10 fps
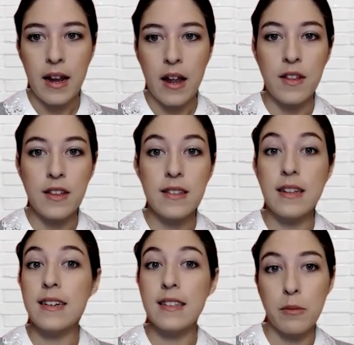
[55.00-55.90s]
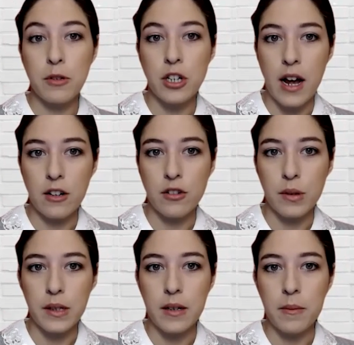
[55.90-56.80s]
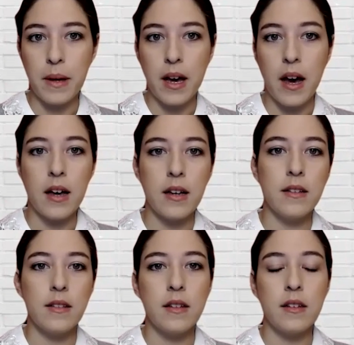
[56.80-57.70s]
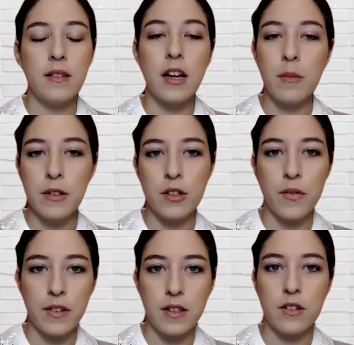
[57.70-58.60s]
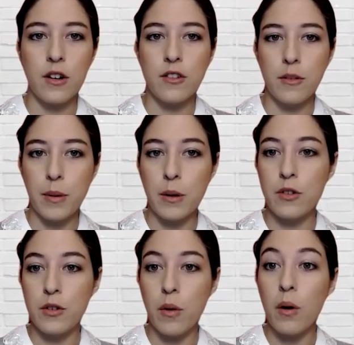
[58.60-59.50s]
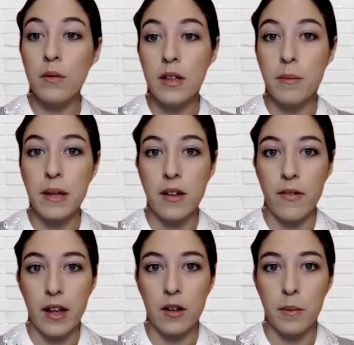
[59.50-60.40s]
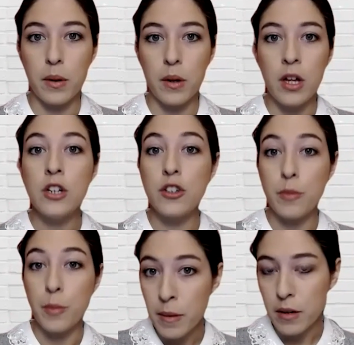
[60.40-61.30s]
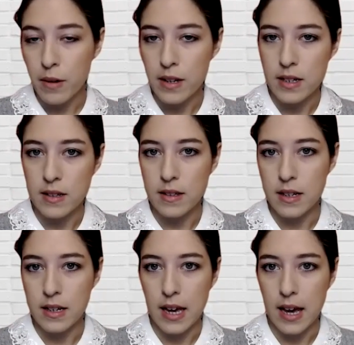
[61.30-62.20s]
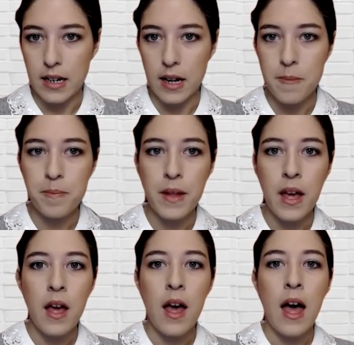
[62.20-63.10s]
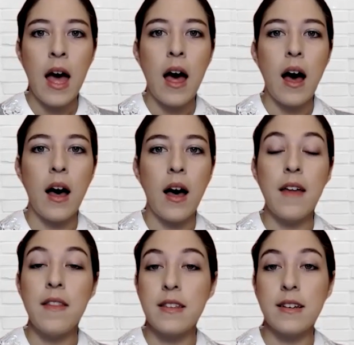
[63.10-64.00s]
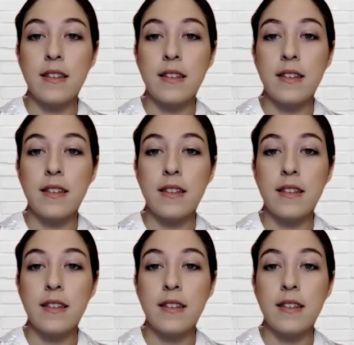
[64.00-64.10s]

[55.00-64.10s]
Now, this is an exception actually, because settlement services are supposed to only be available to permanent residents in Canada. Uh, and this